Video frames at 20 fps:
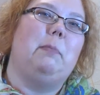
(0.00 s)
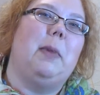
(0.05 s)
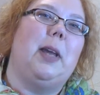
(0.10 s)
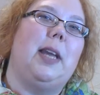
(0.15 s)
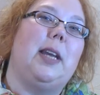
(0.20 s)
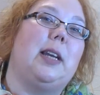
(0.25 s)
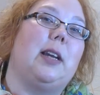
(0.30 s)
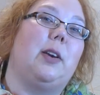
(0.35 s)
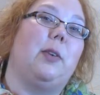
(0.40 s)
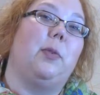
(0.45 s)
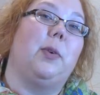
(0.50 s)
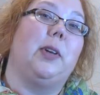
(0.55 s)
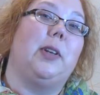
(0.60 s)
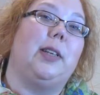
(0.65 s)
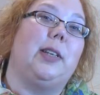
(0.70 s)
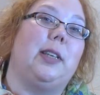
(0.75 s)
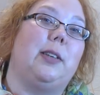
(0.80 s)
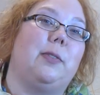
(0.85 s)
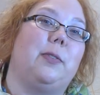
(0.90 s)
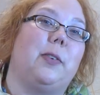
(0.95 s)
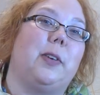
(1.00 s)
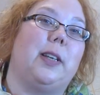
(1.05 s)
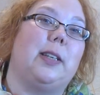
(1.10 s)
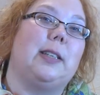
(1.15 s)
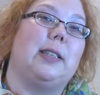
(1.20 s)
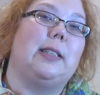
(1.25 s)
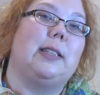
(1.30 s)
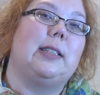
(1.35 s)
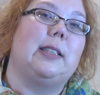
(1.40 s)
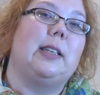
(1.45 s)
make a real
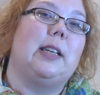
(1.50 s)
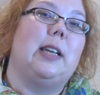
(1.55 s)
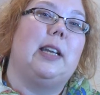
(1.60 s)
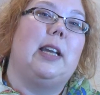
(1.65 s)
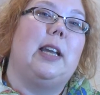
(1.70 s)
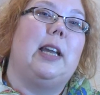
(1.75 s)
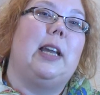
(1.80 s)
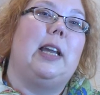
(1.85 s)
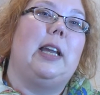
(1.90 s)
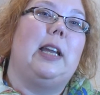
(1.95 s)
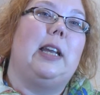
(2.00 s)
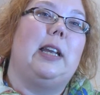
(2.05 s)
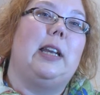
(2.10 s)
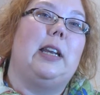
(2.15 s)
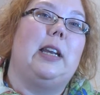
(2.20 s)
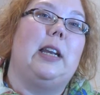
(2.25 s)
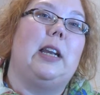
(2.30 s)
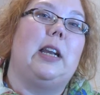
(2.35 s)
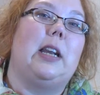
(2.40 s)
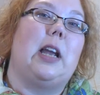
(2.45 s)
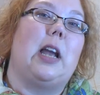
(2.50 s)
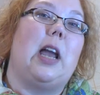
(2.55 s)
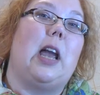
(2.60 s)
difference in